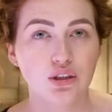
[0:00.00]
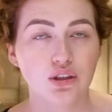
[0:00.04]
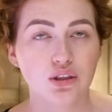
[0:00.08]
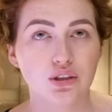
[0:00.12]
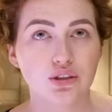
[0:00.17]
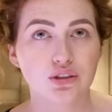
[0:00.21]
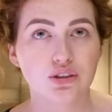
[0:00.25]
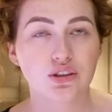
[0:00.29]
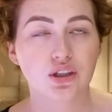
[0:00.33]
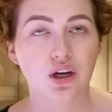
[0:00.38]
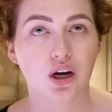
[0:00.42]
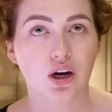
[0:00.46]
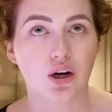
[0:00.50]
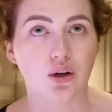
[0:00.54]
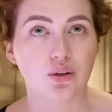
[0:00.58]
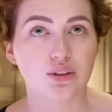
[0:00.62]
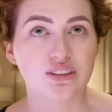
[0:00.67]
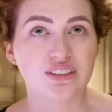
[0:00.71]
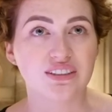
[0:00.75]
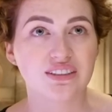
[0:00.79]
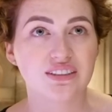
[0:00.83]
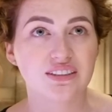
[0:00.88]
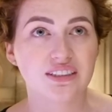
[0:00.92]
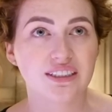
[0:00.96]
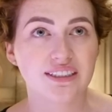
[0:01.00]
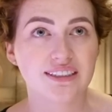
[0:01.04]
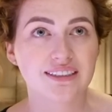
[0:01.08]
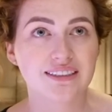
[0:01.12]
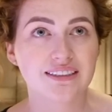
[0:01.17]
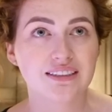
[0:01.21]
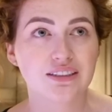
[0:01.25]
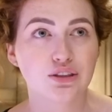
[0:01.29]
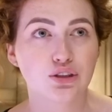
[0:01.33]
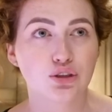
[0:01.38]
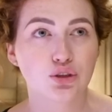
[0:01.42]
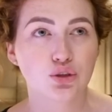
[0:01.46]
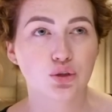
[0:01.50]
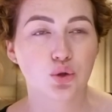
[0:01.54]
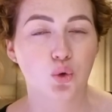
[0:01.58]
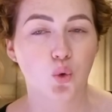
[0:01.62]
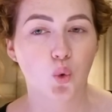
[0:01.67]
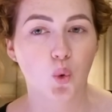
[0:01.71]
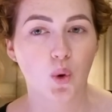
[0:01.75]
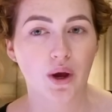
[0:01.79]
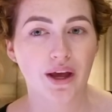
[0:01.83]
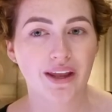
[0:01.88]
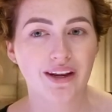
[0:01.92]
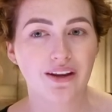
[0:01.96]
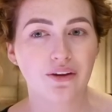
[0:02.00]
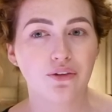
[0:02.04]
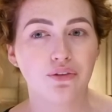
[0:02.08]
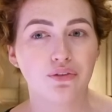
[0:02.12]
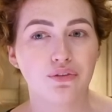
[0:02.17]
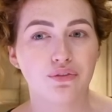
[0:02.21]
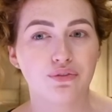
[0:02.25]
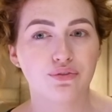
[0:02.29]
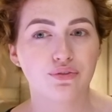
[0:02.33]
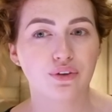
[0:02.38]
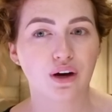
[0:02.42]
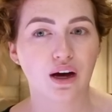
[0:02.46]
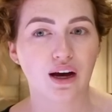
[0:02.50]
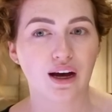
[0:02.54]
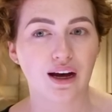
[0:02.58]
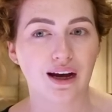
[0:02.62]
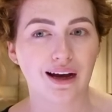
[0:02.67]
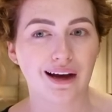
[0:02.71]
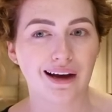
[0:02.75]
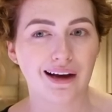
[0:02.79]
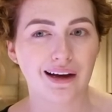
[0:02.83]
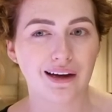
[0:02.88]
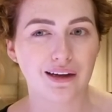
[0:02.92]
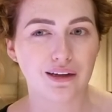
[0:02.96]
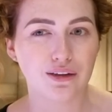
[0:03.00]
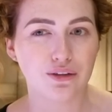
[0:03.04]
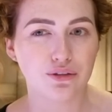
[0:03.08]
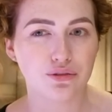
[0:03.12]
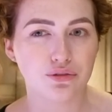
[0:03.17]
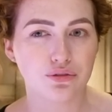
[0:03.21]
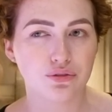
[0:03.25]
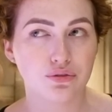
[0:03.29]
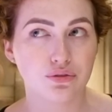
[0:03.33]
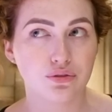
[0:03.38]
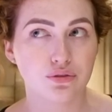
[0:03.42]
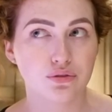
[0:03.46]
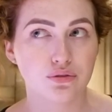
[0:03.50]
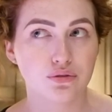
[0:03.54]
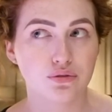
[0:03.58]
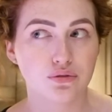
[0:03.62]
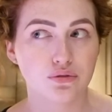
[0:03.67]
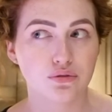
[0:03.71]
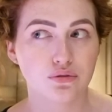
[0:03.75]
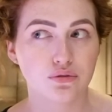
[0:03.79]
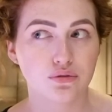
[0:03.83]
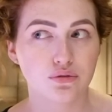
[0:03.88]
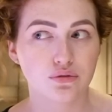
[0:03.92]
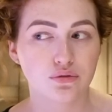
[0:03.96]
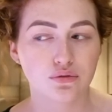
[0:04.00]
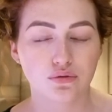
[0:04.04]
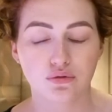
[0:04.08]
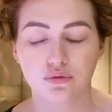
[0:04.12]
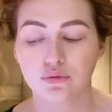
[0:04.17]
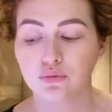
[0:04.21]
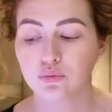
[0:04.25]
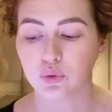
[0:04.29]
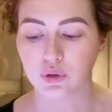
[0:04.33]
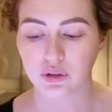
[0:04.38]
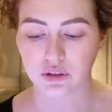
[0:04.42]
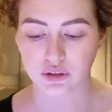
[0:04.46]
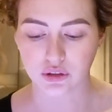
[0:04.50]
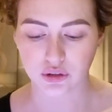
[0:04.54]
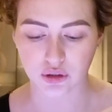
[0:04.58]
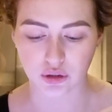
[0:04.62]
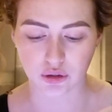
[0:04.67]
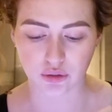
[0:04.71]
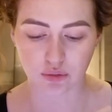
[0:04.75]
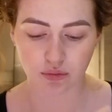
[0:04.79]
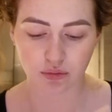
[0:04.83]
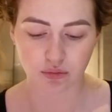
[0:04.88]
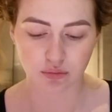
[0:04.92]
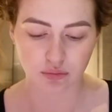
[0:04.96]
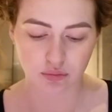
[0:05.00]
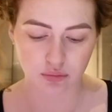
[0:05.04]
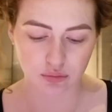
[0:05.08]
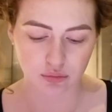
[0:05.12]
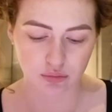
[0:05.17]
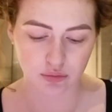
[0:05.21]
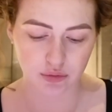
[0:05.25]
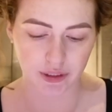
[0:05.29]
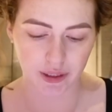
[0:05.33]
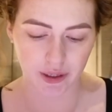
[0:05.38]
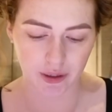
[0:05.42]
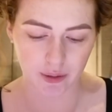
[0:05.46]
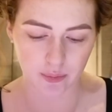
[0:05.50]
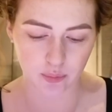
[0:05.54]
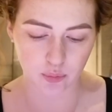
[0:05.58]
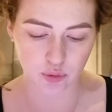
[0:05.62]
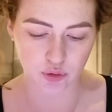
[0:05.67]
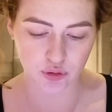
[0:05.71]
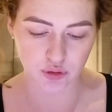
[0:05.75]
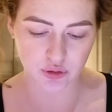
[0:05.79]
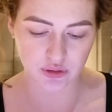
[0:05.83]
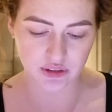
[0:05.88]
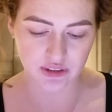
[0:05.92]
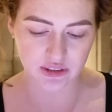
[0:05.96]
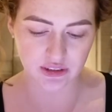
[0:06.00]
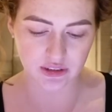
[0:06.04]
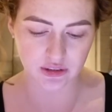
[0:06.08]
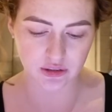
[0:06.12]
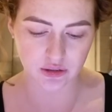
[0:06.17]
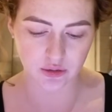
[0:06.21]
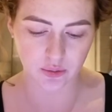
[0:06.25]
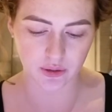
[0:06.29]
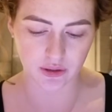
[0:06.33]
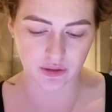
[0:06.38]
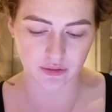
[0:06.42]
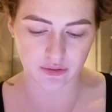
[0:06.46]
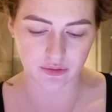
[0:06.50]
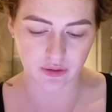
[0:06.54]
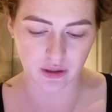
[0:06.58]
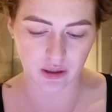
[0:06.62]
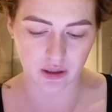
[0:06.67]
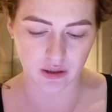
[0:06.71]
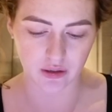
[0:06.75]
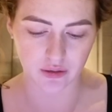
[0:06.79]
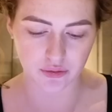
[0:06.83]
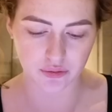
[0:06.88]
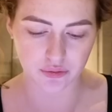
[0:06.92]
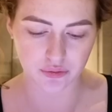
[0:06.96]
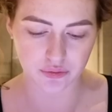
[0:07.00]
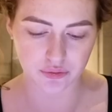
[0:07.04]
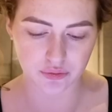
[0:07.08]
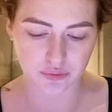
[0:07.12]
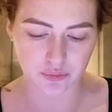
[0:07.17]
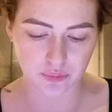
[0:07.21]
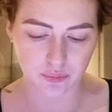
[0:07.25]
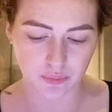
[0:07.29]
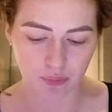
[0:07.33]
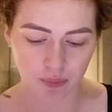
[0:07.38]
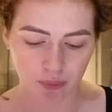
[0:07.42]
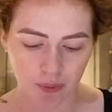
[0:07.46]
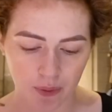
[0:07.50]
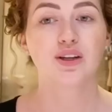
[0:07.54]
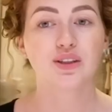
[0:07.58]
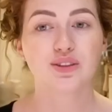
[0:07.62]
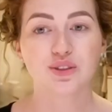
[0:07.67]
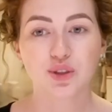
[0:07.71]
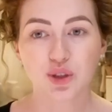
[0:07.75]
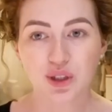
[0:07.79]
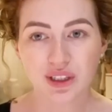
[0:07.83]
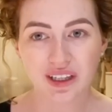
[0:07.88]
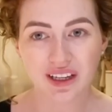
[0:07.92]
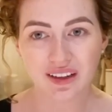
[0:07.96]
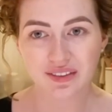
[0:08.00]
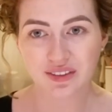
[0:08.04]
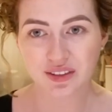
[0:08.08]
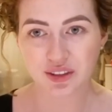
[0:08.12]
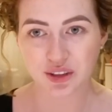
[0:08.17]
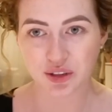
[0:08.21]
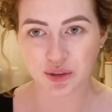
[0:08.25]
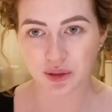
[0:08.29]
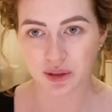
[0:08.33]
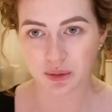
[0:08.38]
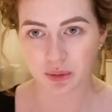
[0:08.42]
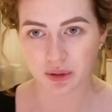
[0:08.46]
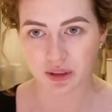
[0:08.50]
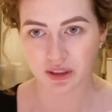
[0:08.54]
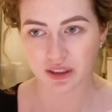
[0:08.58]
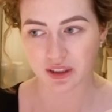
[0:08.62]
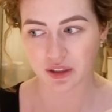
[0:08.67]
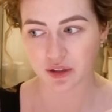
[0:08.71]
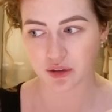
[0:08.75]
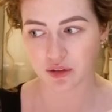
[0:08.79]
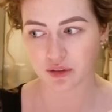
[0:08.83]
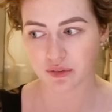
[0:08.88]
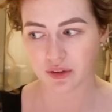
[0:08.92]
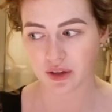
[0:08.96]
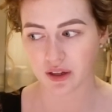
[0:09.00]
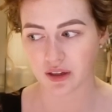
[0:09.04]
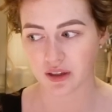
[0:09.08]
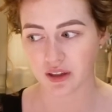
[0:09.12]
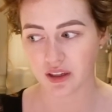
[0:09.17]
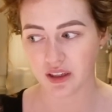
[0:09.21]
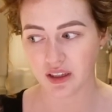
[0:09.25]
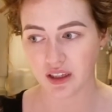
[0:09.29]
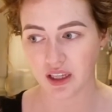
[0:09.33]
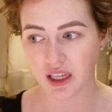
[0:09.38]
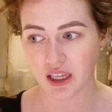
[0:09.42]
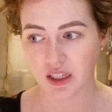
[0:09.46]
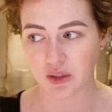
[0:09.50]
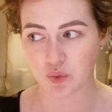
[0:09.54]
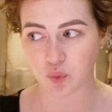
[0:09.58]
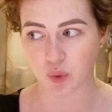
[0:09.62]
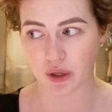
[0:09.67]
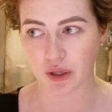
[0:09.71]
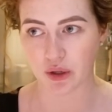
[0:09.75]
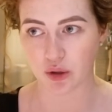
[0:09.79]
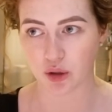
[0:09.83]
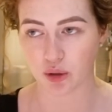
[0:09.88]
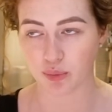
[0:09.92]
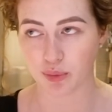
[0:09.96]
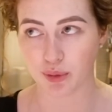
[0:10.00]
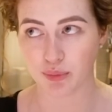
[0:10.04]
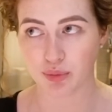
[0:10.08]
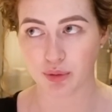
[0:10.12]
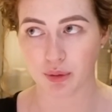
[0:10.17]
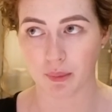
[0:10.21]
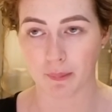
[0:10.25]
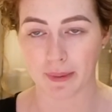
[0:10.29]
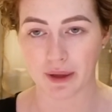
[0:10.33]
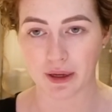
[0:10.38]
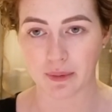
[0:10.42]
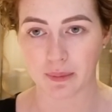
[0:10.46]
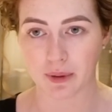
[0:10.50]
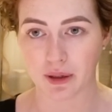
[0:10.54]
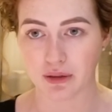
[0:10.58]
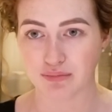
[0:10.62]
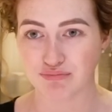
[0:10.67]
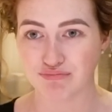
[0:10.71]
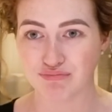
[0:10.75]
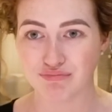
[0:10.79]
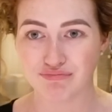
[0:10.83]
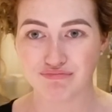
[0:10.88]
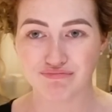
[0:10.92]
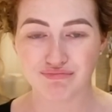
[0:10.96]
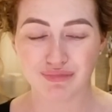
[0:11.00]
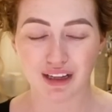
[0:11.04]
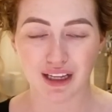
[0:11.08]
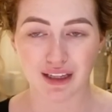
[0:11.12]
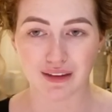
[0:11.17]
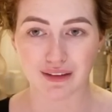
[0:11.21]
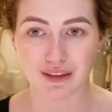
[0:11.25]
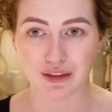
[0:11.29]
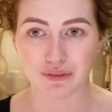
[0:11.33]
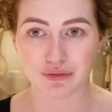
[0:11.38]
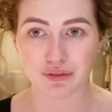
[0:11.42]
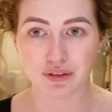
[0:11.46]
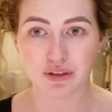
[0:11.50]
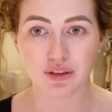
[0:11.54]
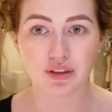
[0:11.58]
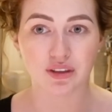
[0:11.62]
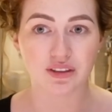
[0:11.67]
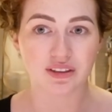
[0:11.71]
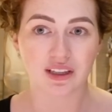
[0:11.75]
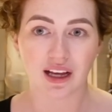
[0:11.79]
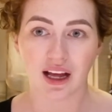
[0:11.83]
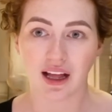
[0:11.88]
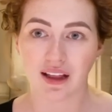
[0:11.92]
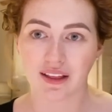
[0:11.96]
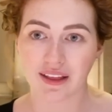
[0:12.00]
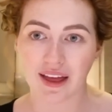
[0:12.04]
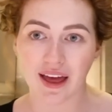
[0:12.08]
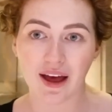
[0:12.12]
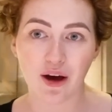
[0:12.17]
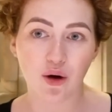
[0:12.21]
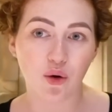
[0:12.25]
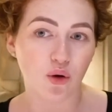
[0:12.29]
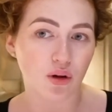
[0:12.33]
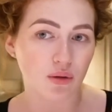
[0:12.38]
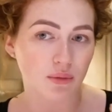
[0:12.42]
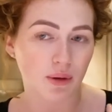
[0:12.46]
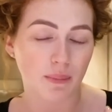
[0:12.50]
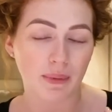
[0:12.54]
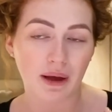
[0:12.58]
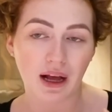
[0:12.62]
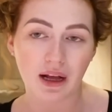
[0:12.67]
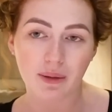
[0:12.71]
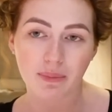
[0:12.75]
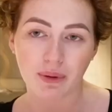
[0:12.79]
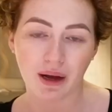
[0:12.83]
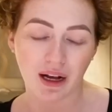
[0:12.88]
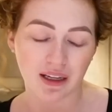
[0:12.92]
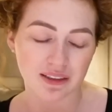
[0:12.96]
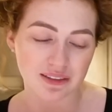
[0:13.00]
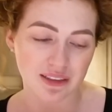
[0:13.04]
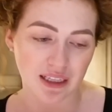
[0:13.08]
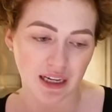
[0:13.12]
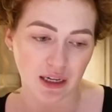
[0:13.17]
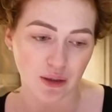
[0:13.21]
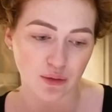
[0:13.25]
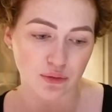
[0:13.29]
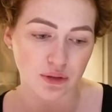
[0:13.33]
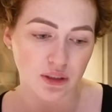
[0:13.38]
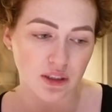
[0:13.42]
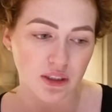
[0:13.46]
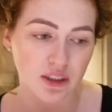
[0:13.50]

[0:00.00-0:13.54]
So 6:25 will do. Yeah, we'll do 6:25. Because all I have to do when I want to lay over is wake up, put make one, and leave. Because I'll get all my bag packed now.